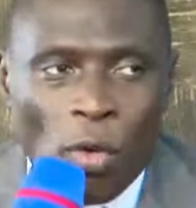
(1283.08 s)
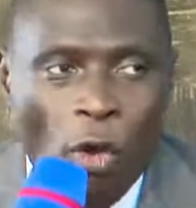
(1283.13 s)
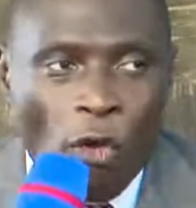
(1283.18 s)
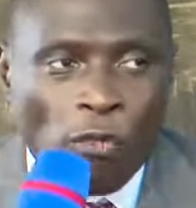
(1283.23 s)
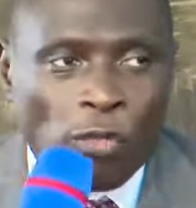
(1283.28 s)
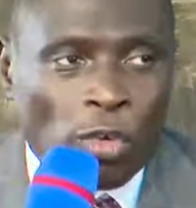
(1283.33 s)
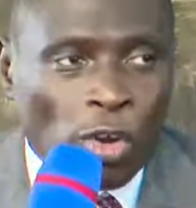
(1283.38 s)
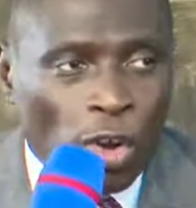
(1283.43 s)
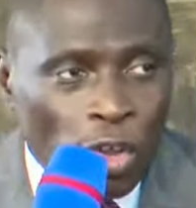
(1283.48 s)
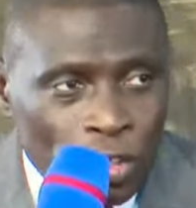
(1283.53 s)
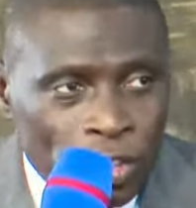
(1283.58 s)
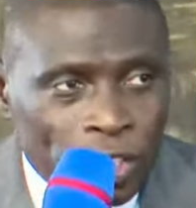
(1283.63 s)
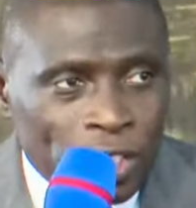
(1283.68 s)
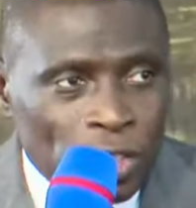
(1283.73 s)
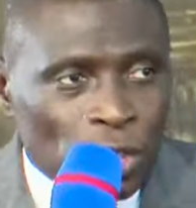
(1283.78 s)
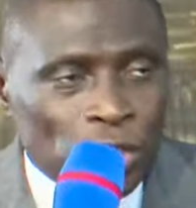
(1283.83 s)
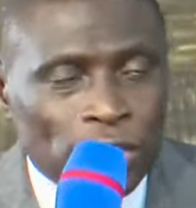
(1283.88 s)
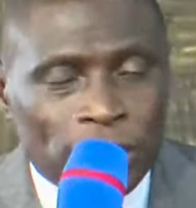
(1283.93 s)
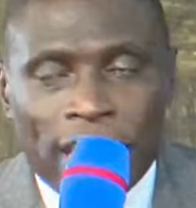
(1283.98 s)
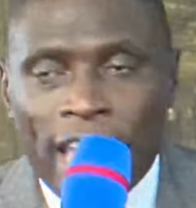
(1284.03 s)
of
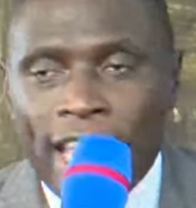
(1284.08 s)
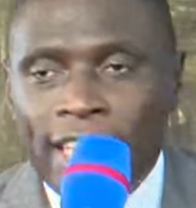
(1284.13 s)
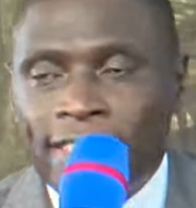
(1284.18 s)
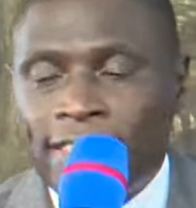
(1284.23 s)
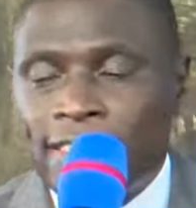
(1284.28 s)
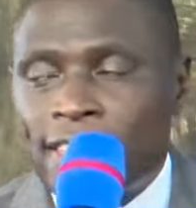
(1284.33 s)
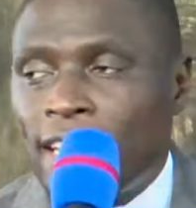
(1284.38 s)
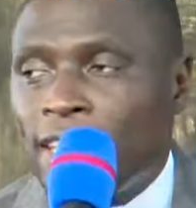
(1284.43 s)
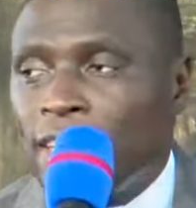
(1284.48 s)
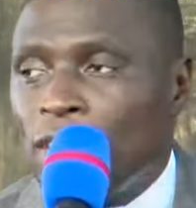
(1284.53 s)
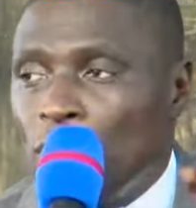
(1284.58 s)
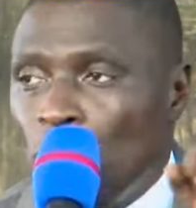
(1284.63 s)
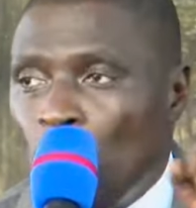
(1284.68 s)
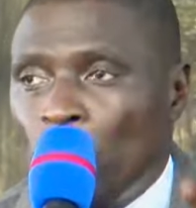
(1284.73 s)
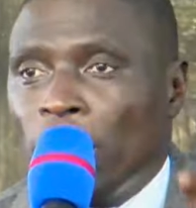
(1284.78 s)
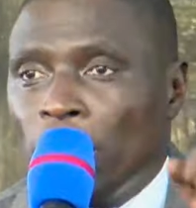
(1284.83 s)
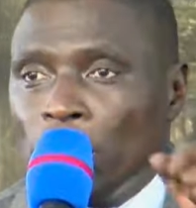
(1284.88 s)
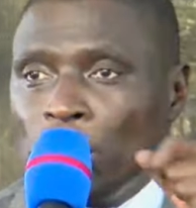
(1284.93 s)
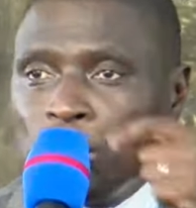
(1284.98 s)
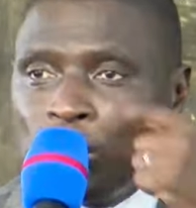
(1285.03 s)
closing those gates and
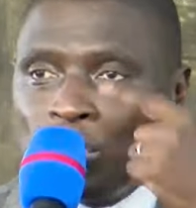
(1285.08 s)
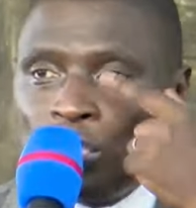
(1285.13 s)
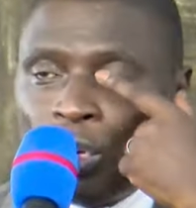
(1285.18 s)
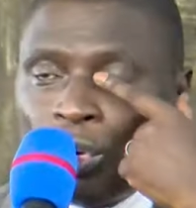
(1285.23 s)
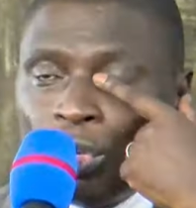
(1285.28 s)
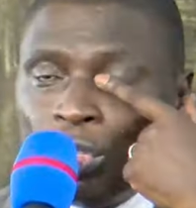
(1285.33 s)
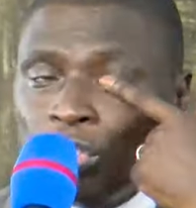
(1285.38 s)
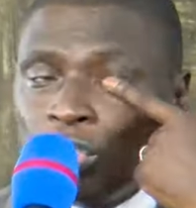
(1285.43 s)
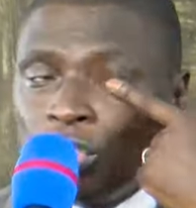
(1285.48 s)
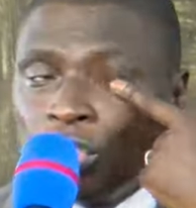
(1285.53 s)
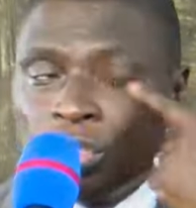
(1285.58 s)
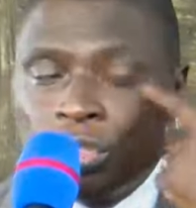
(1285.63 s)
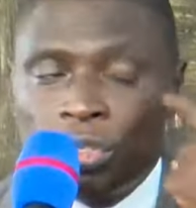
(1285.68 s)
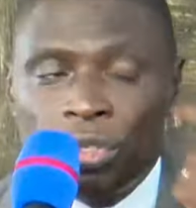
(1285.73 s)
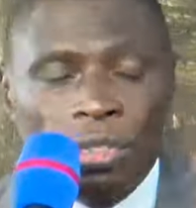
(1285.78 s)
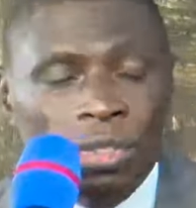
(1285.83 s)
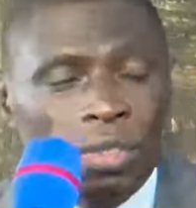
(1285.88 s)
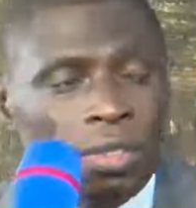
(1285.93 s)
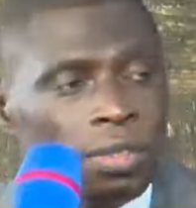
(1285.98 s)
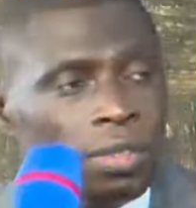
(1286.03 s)
locking those doors.
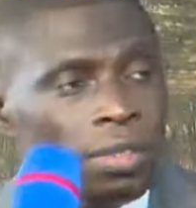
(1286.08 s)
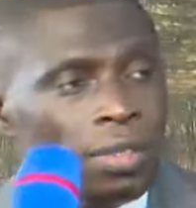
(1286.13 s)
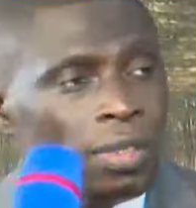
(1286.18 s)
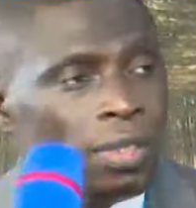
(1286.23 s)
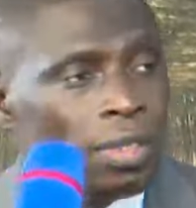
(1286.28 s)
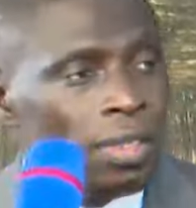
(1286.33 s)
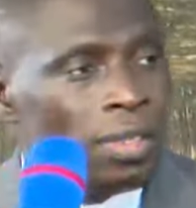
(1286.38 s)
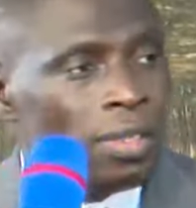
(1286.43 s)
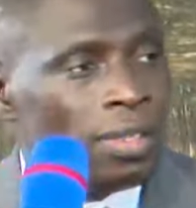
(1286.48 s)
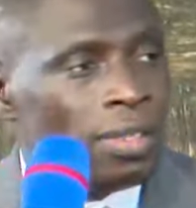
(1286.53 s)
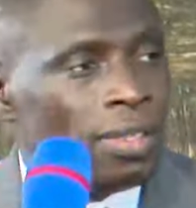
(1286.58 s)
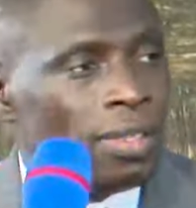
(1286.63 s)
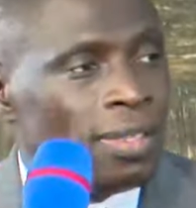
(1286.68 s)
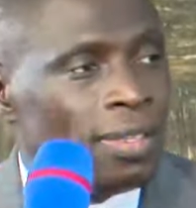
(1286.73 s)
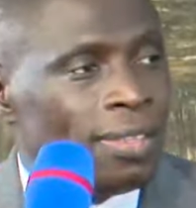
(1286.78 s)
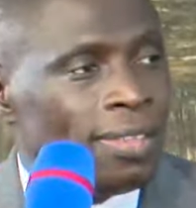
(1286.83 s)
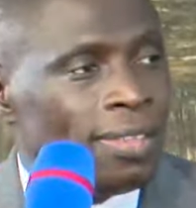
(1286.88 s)
Those